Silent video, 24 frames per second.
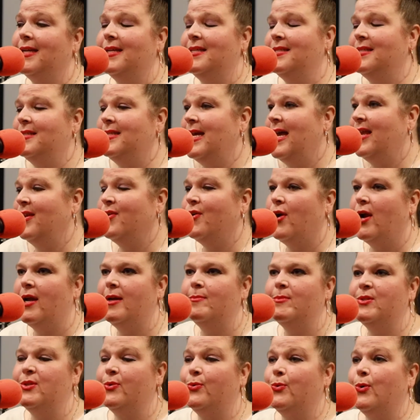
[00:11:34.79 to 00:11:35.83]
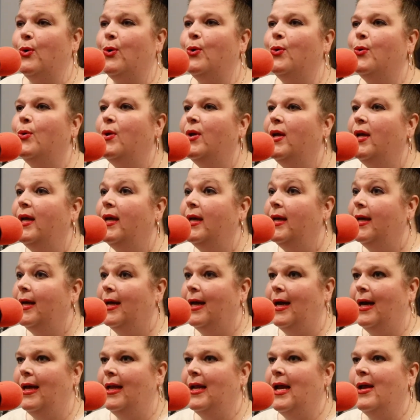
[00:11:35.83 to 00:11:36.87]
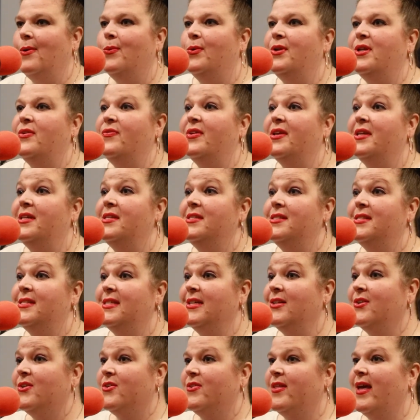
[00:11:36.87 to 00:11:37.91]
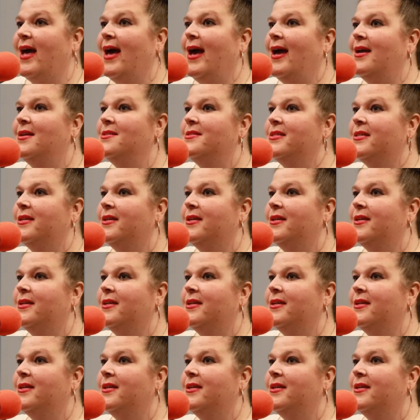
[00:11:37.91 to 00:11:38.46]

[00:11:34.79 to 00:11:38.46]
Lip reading: It's 10 grams a roll. And I wouldn't even consider that.